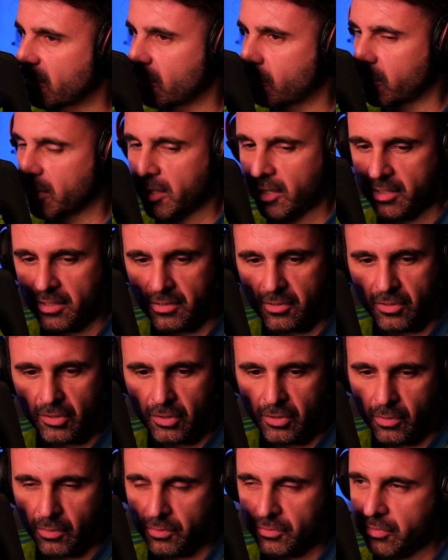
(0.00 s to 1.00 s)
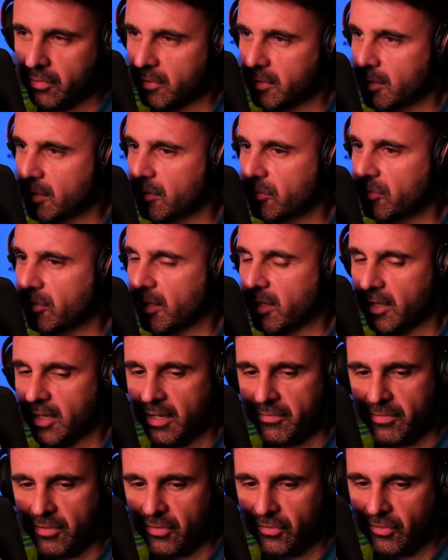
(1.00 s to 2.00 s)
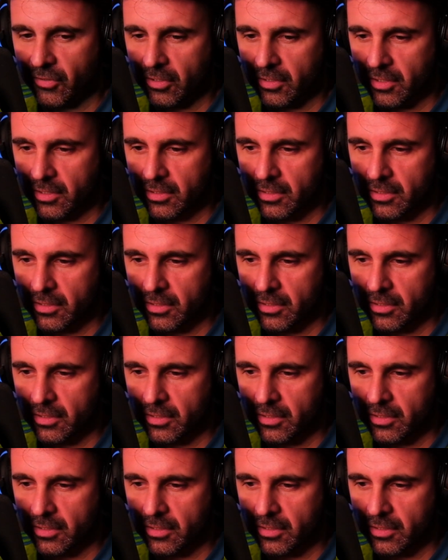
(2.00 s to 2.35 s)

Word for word: then we kind of go into the uh, second half of the song.